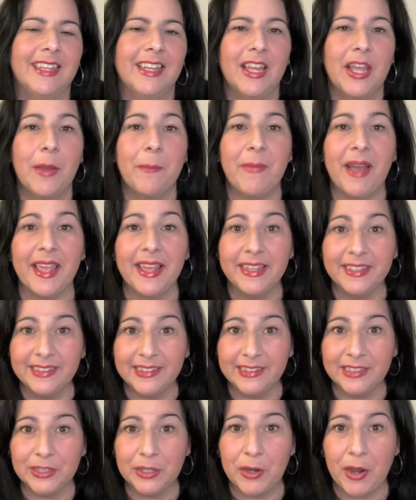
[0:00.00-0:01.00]
my
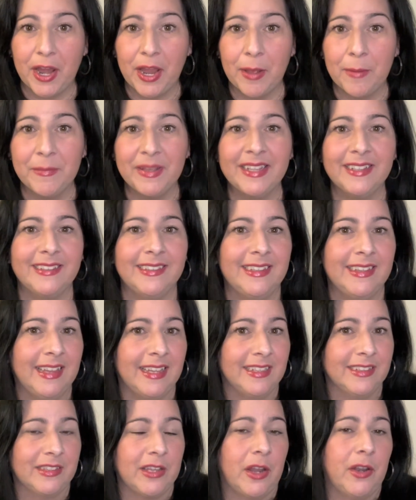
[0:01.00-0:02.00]
Instagram is
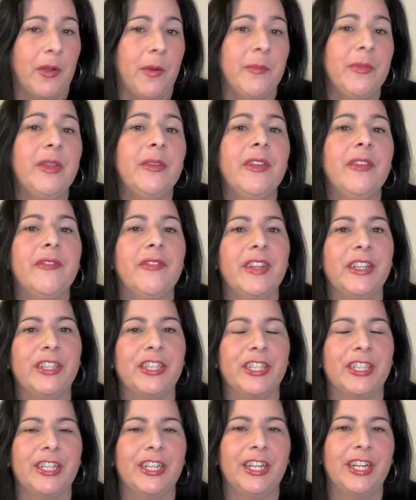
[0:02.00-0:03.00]
Elaine's Autoimmune
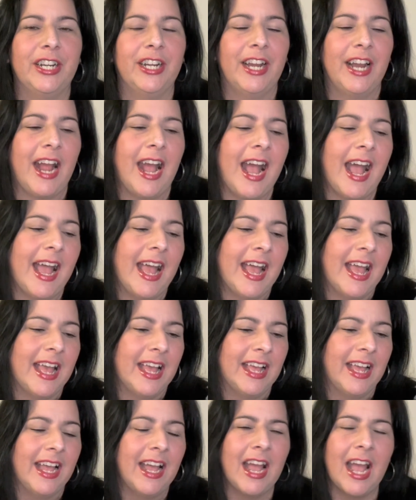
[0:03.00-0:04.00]
Adventure.
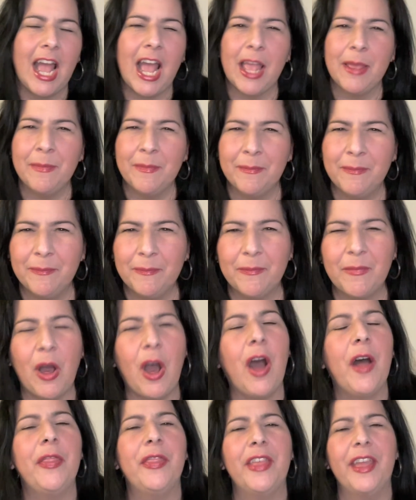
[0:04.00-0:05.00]
I'm
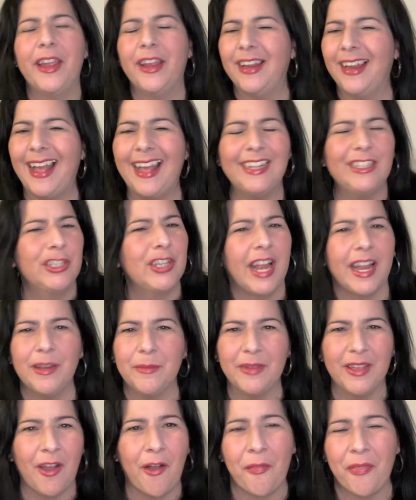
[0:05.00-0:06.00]
on there. I try to
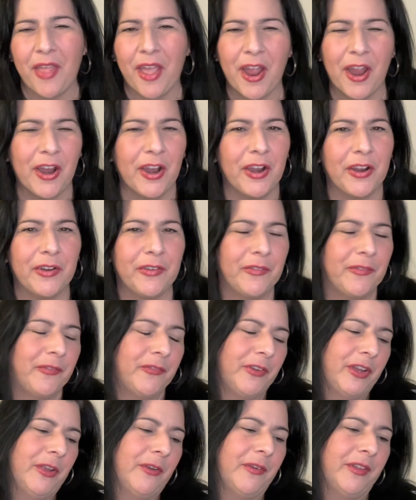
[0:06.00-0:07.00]
be on there
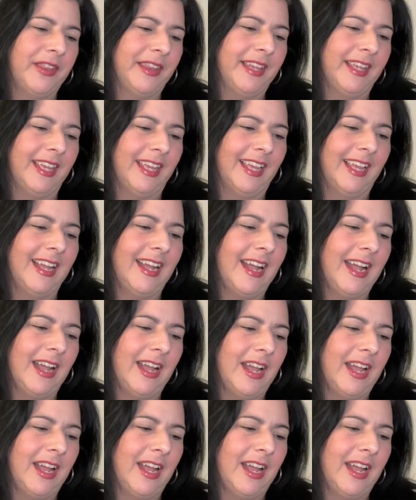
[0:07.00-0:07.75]
frequently.